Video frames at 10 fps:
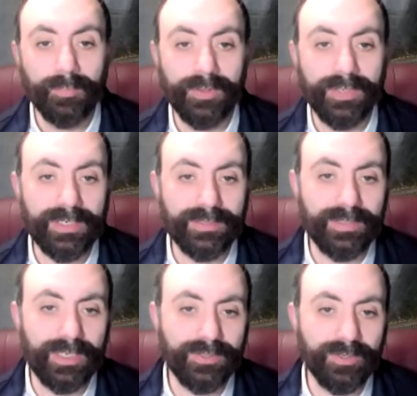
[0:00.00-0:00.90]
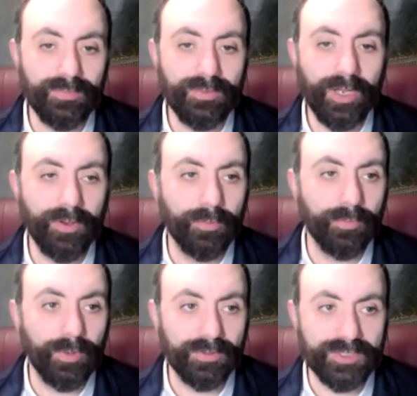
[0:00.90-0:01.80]
but they do
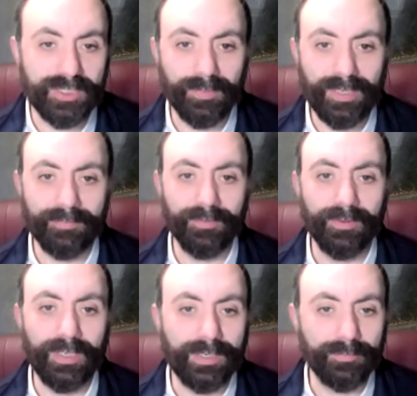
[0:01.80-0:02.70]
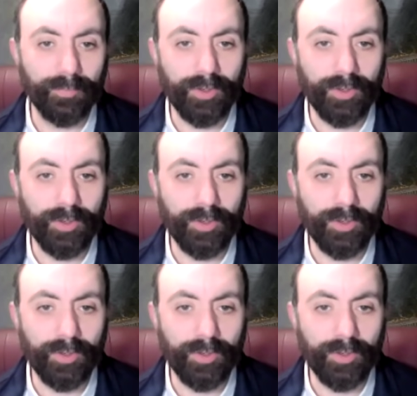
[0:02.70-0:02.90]
know on some level like